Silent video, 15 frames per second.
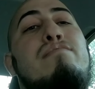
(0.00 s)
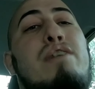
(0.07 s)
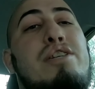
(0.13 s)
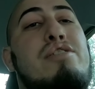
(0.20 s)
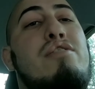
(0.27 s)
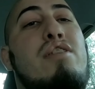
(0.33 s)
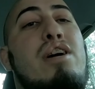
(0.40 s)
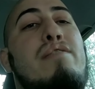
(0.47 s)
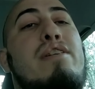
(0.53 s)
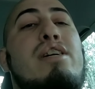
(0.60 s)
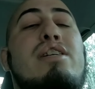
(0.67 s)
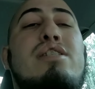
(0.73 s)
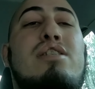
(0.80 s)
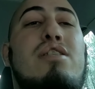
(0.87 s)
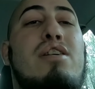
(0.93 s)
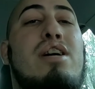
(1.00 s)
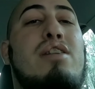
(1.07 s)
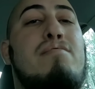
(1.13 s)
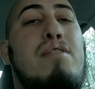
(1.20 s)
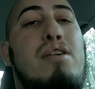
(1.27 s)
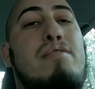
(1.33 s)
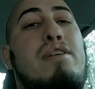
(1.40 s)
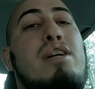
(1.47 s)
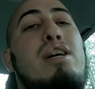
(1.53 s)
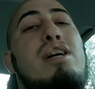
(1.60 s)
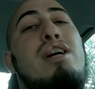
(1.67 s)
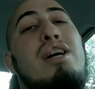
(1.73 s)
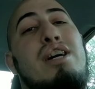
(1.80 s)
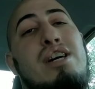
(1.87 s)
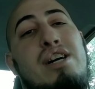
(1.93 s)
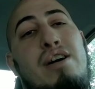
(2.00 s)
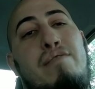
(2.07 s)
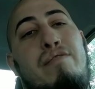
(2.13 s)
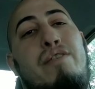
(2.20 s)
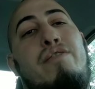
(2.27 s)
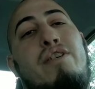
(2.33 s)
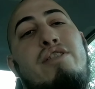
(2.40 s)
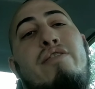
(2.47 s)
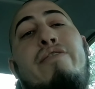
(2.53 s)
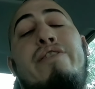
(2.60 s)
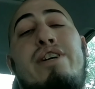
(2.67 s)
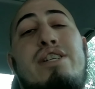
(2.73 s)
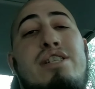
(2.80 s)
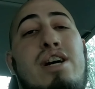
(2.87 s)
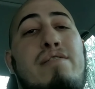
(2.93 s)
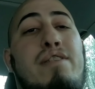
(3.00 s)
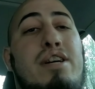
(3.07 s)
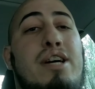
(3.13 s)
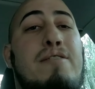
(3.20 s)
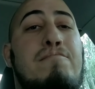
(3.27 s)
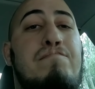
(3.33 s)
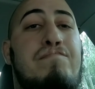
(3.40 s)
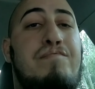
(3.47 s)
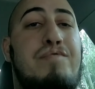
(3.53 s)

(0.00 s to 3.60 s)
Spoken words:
make sure everything is connected properly before you finish everything.